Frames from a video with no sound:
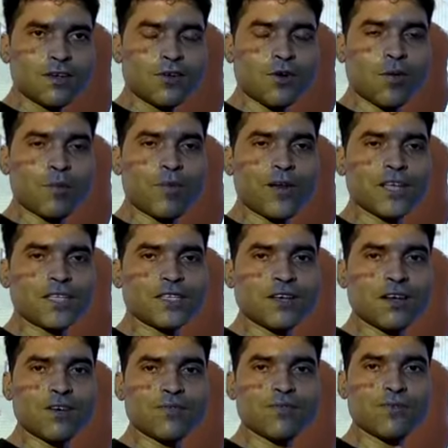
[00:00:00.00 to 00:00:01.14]
comprises
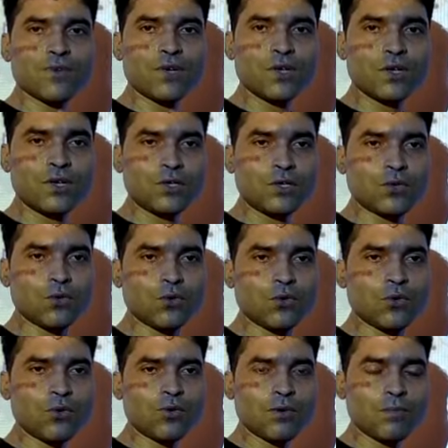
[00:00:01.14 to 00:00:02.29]
of
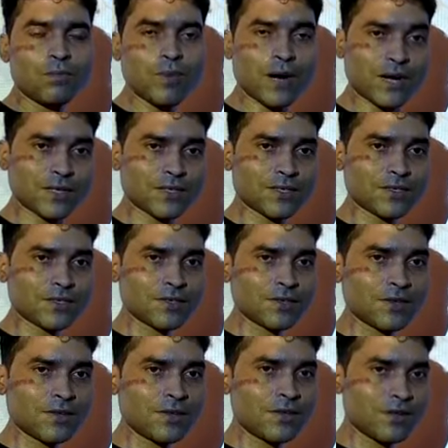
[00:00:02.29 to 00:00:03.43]
two parts,
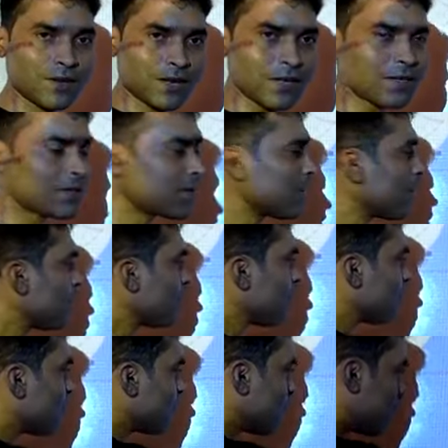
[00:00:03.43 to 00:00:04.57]
right?
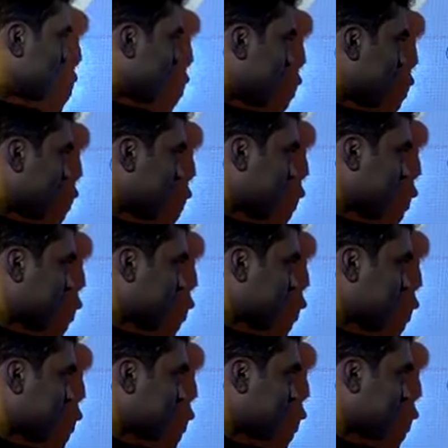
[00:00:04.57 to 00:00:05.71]
One part
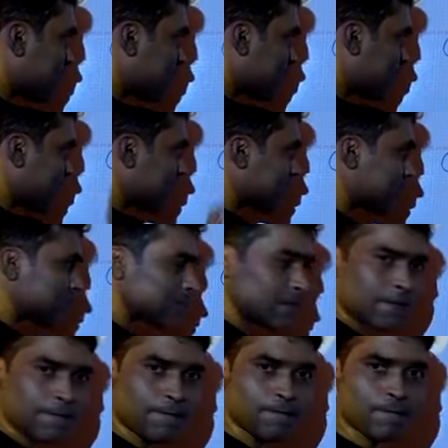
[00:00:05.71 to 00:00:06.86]
is coming like this,
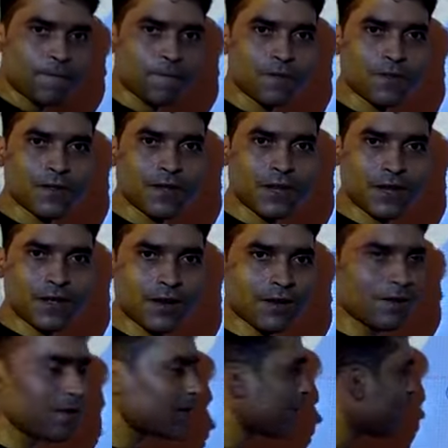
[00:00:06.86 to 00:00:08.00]

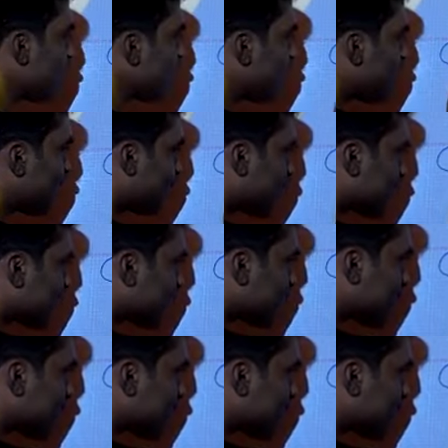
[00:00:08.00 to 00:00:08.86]
clear? Another